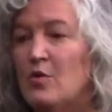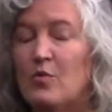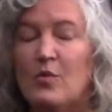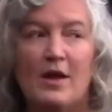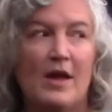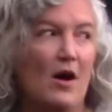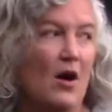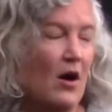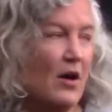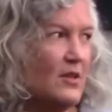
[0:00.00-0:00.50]

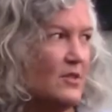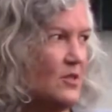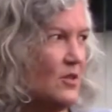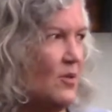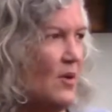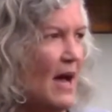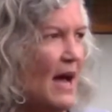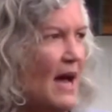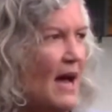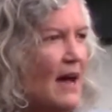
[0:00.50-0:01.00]
We
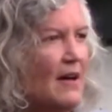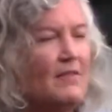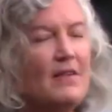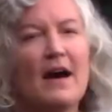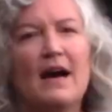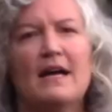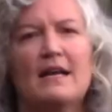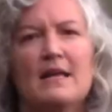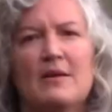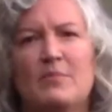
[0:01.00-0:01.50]
also have
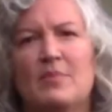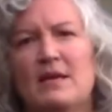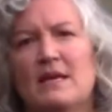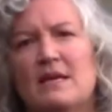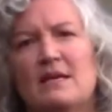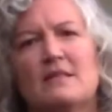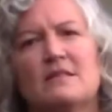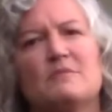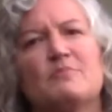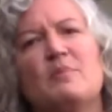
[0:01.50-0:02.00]

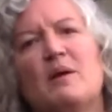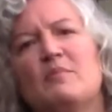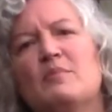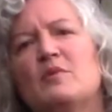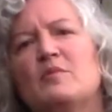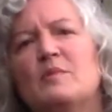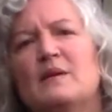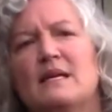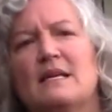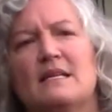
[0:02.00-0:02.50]
honeybees,
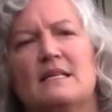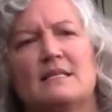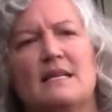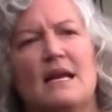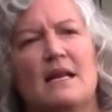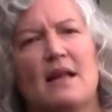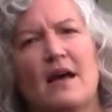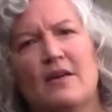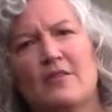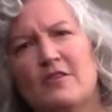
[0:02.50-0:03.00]
bumblebees,
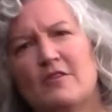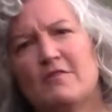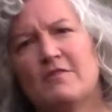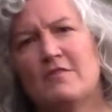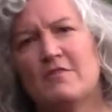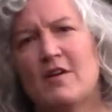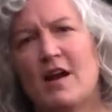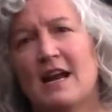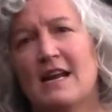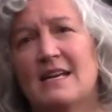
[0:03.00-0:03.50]
and other
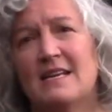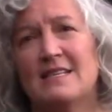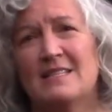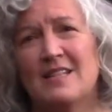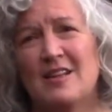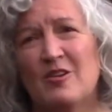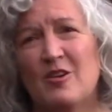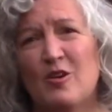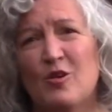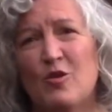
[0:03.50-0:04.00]
varieties.
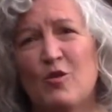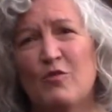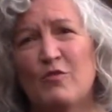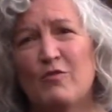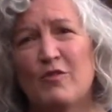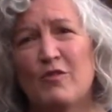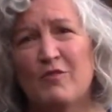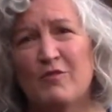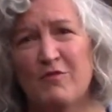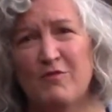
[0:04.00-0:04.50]
There are
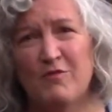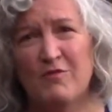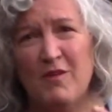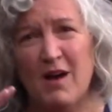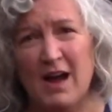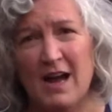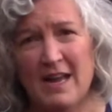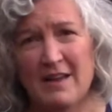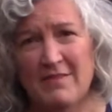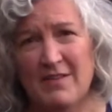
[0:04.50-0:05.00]
over
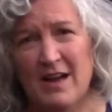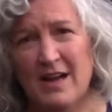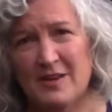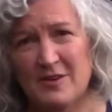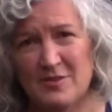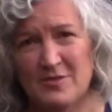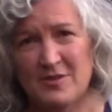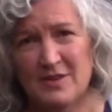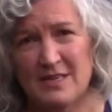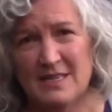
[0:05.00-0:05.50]

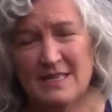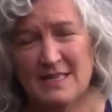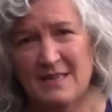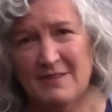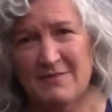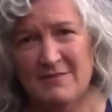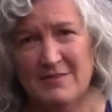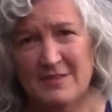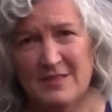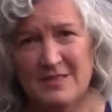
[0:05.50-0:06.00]
500
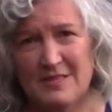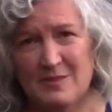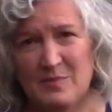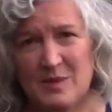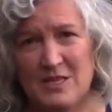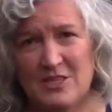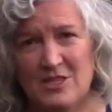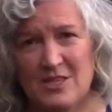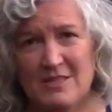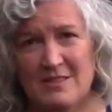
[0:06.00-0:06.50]
different
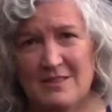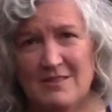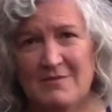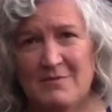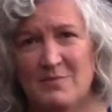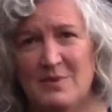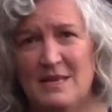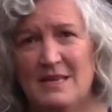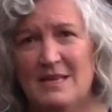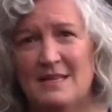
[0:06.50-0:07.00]
species
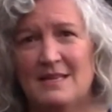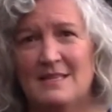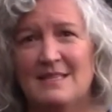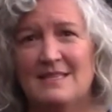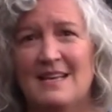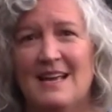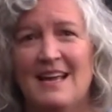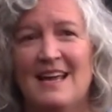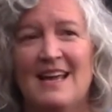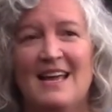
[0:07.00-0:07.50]
of
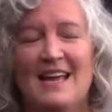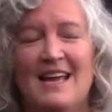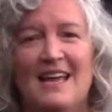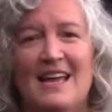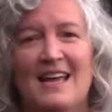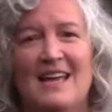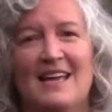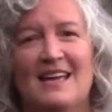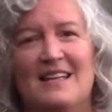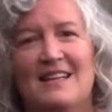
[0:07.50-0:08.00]
bees
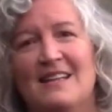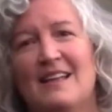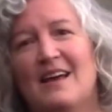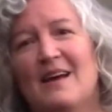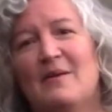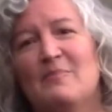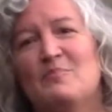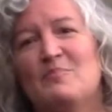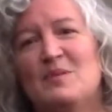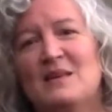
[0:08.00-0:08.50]
in
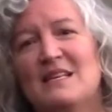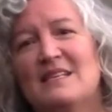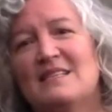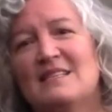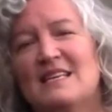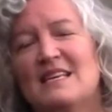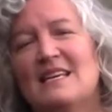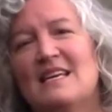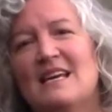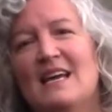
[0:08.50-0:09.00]

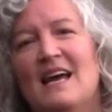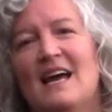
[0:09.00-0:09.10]
BC.